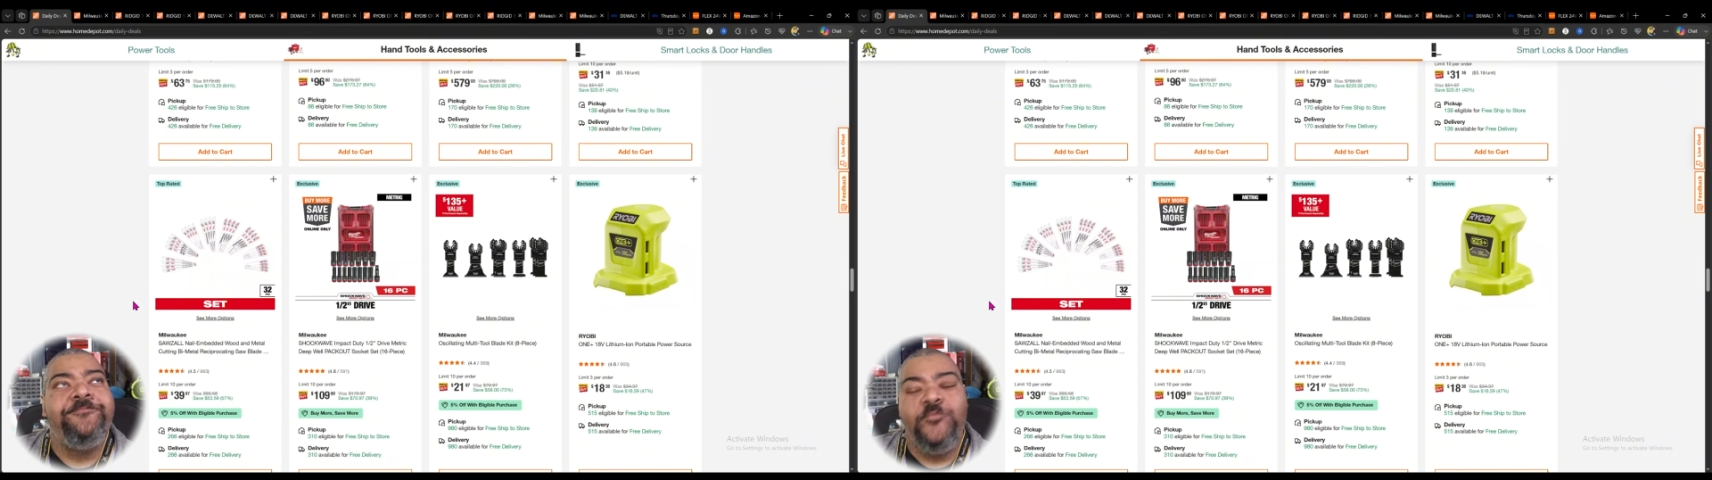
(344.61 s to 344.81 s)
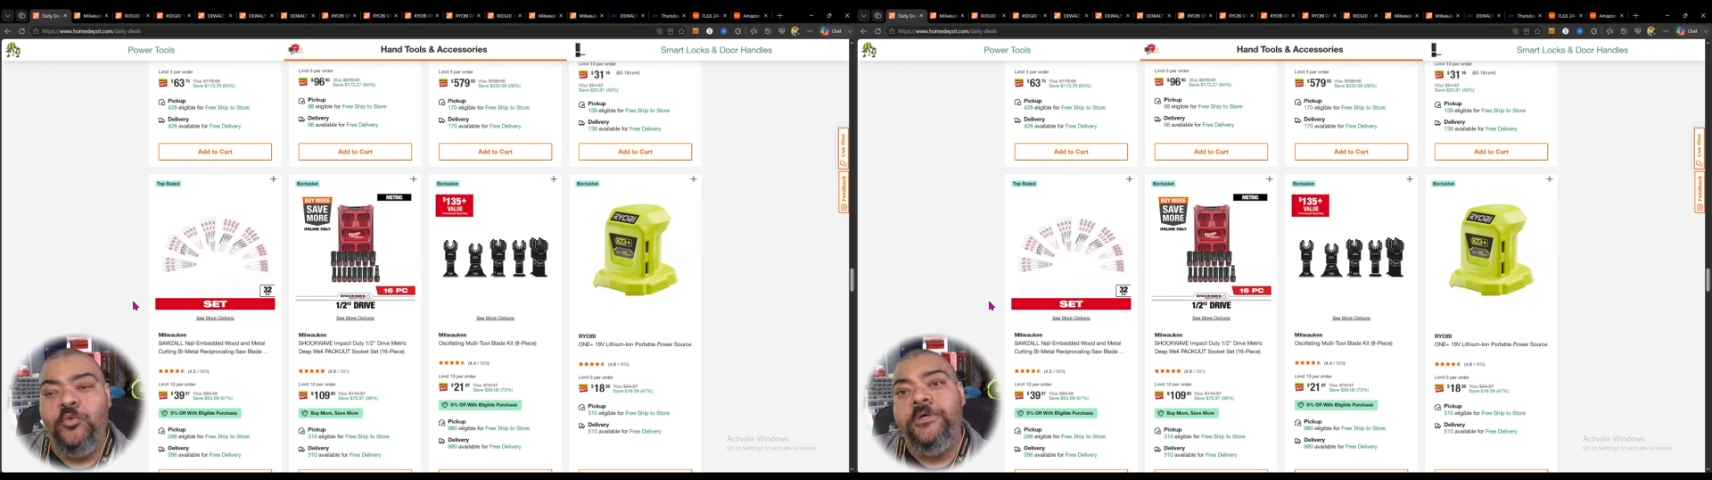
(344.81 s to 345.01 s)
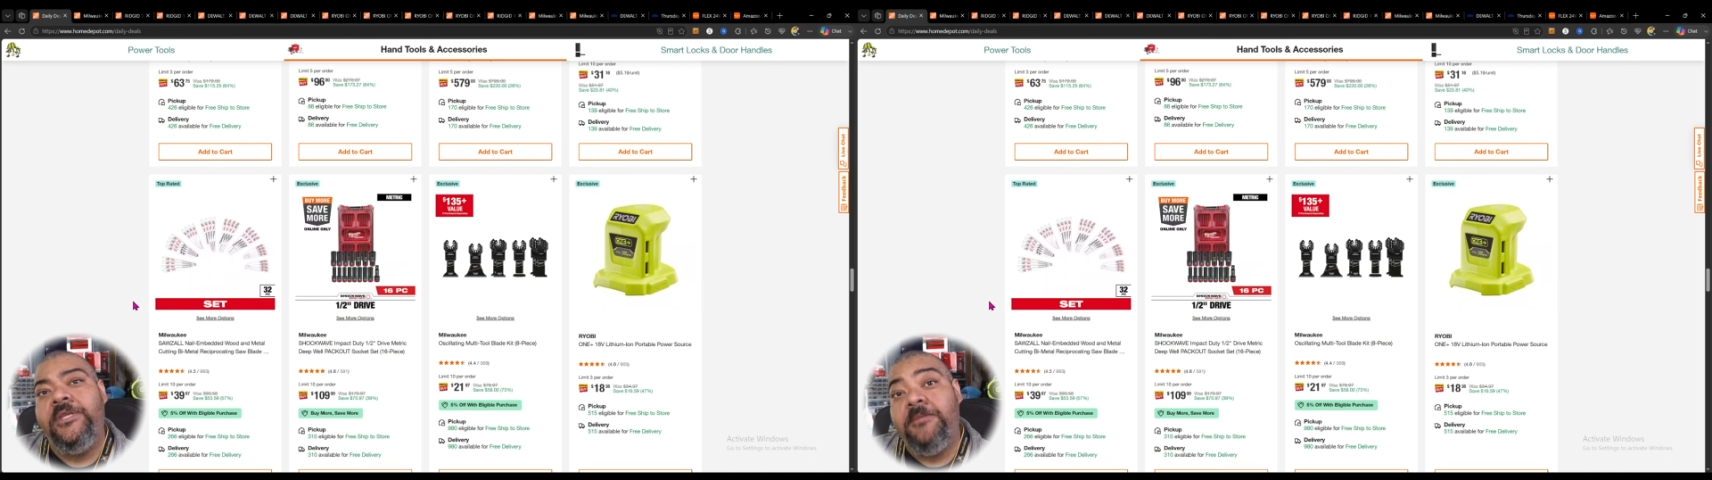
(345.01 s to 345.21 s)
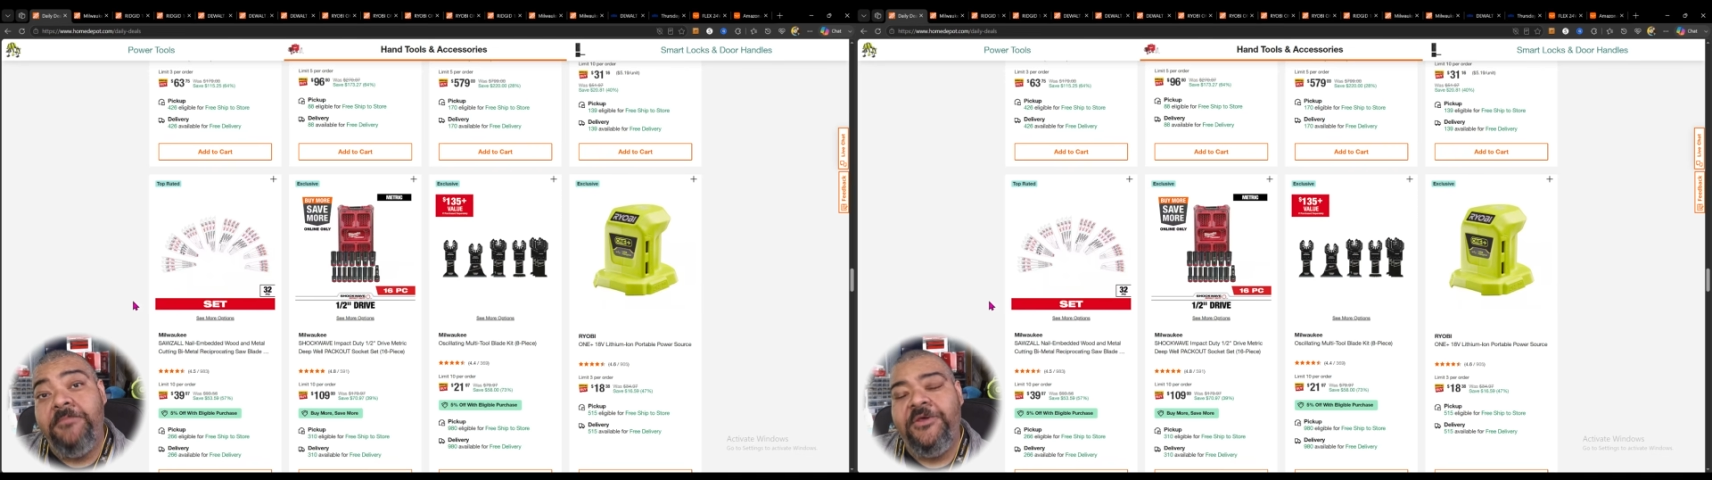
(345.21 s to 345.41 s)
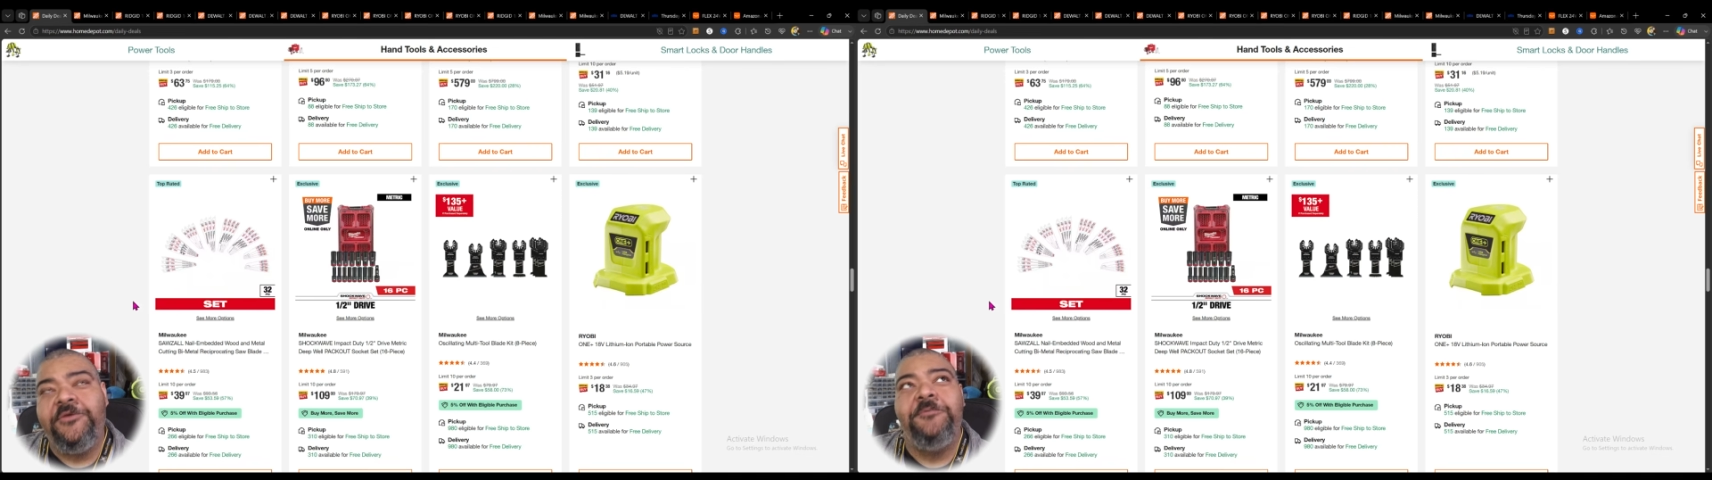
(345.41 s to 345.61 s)
wood and
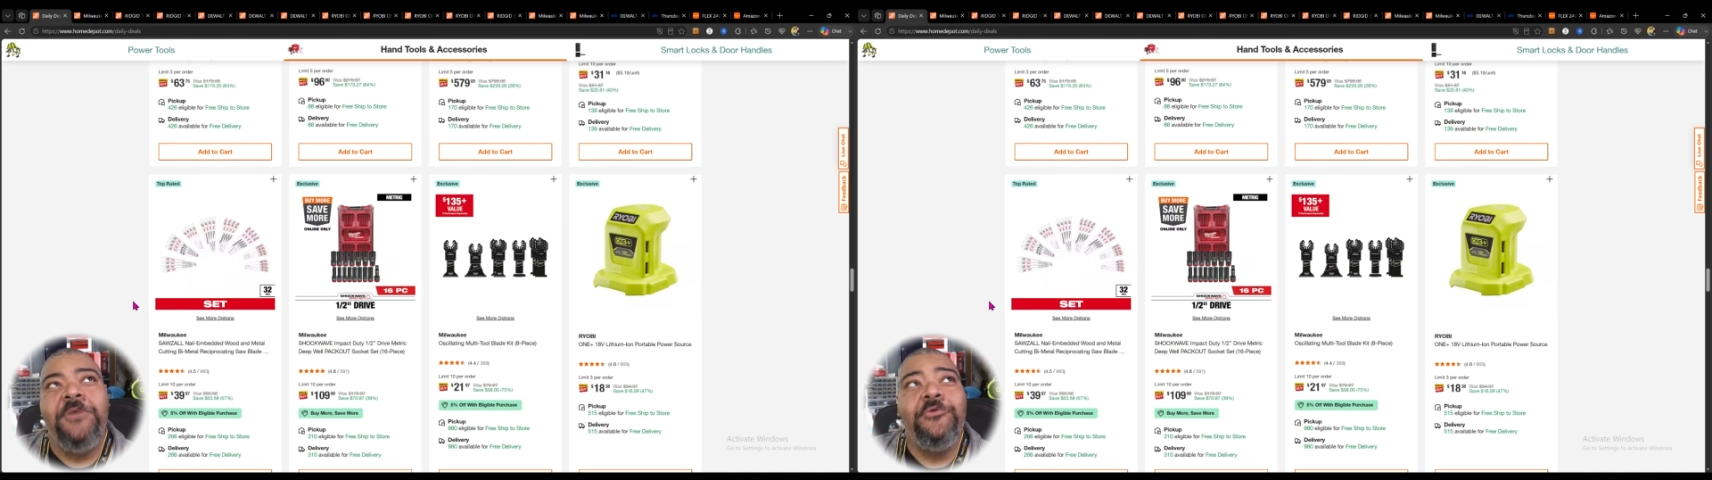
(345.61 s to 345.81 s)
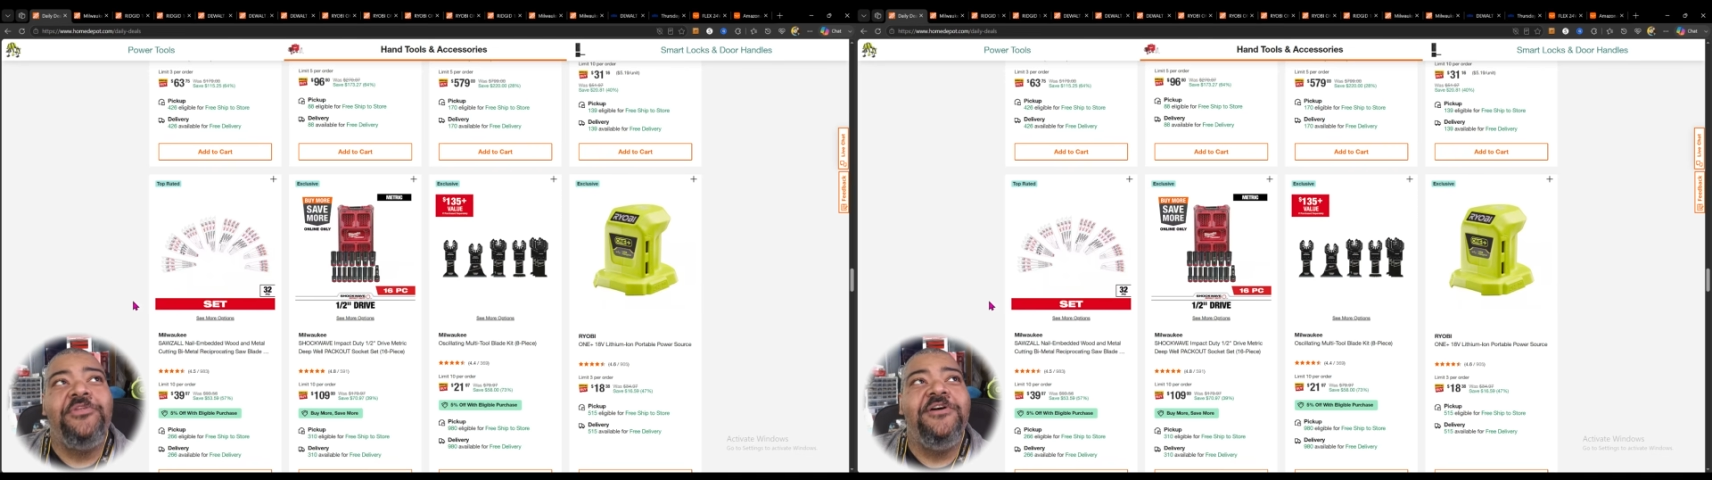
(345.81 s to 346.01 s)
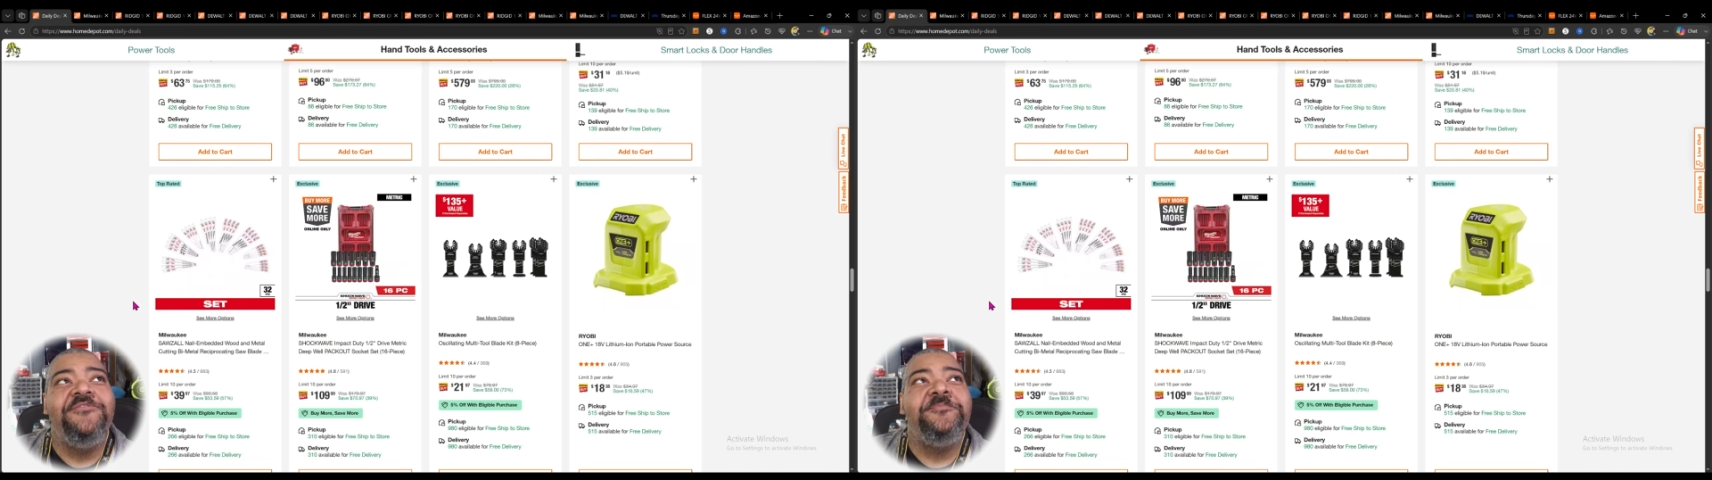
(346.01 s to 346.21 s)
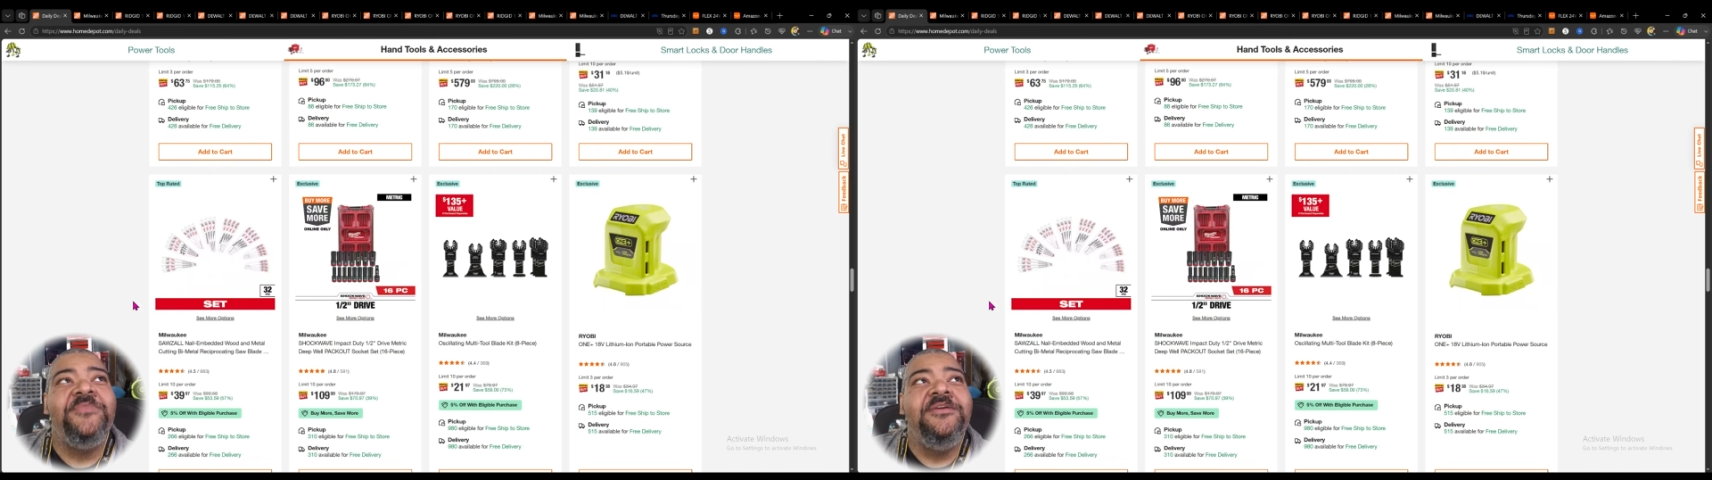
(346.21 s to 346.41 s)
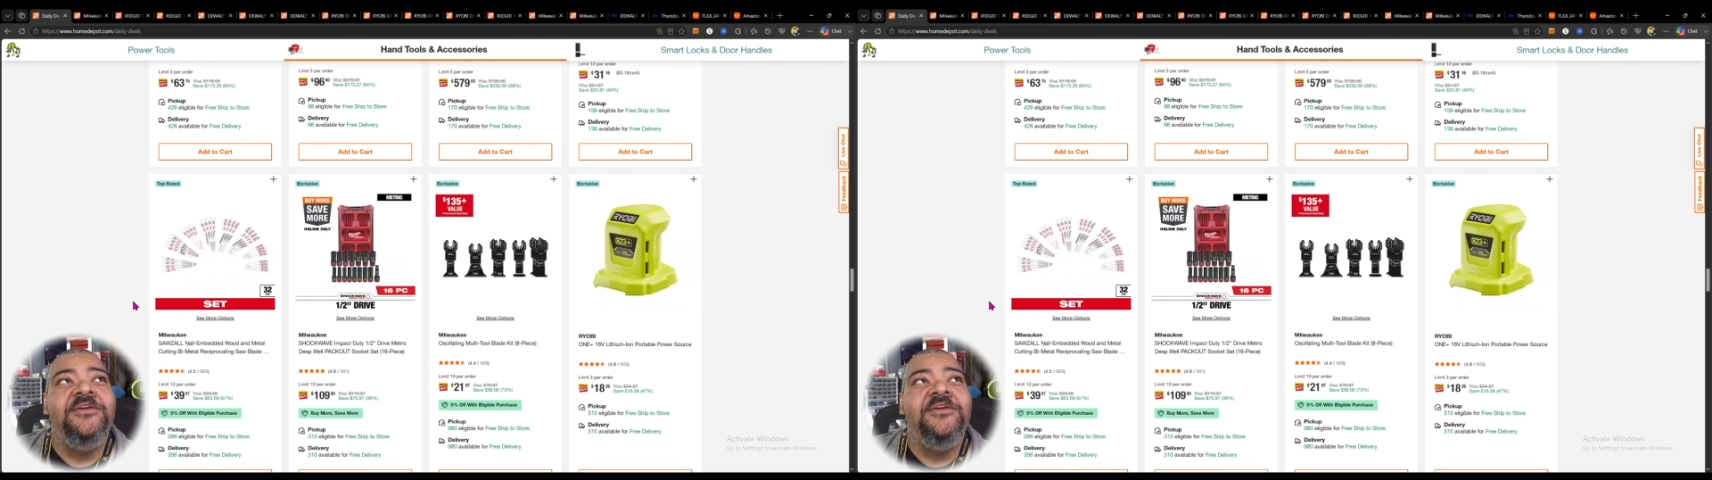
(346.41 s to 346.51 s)
metal, both of them.